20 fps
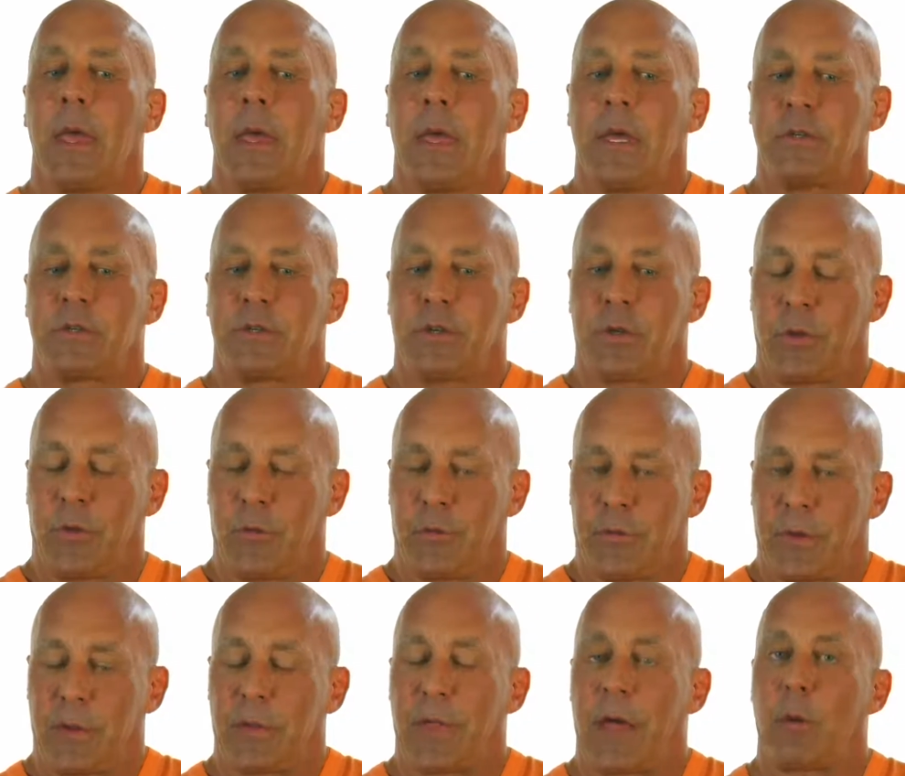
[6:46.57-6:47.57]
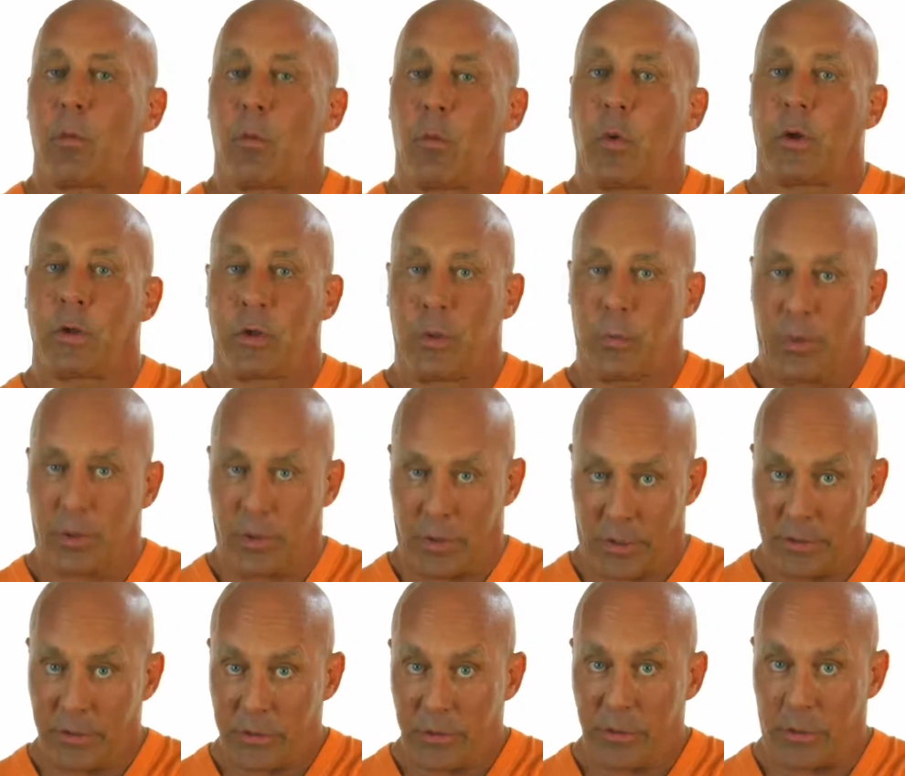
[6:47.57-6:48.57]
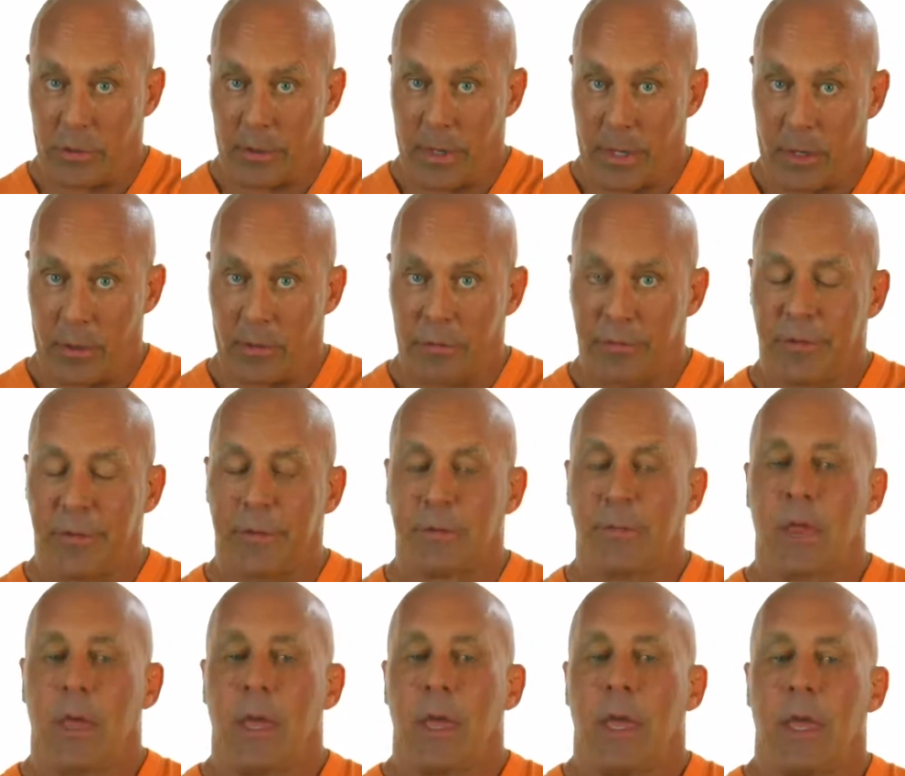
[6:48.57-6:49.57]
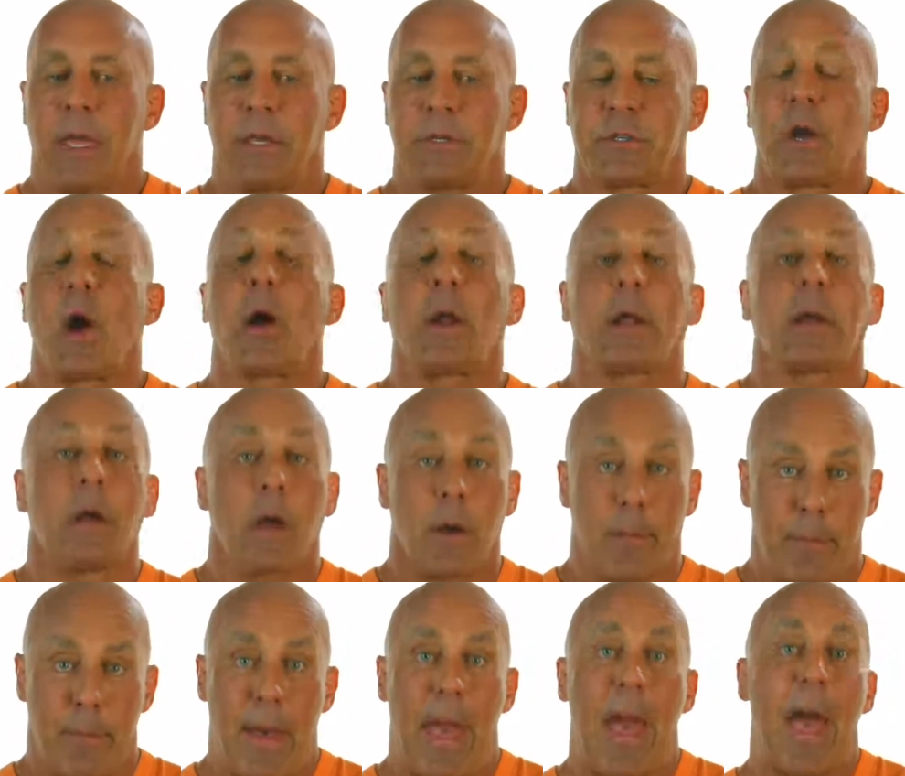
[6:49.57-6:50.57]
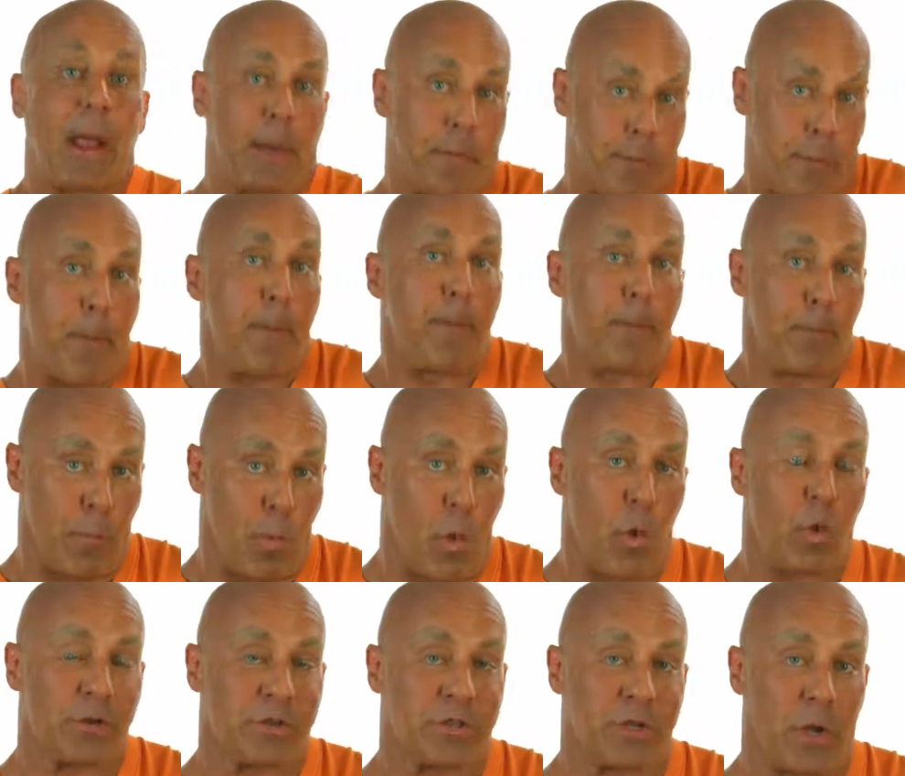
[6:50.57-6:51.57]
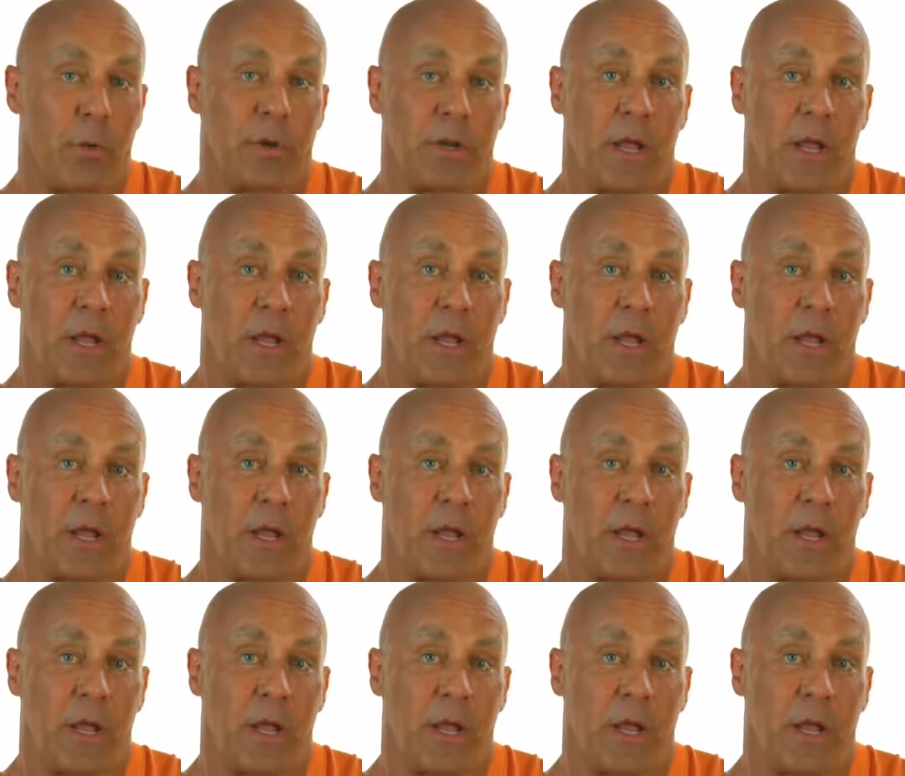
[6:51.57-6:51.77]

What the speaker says: is you feel that what you put into your health is going to come back more so.